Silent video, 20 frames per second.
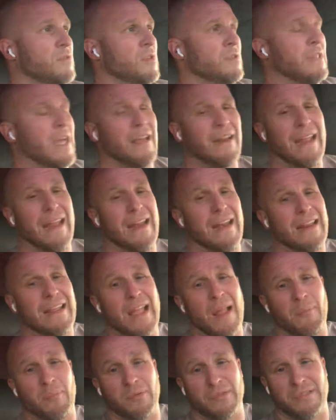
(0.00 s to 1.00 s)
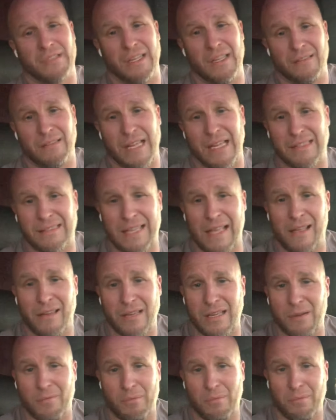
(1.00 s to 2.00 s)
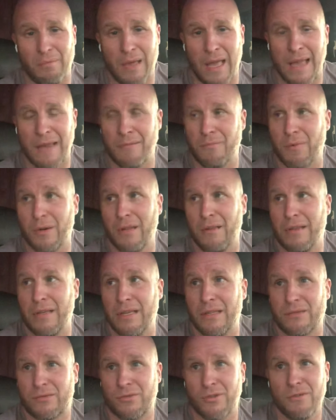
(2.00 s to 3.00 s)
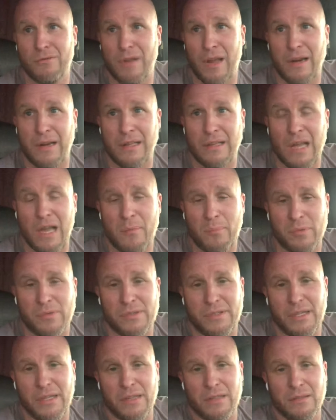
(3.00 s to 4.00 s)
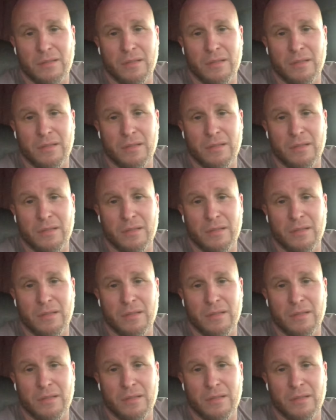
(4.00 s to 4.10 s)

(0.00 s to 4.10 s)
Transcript: that 88% they tell you ain't really a true 88%.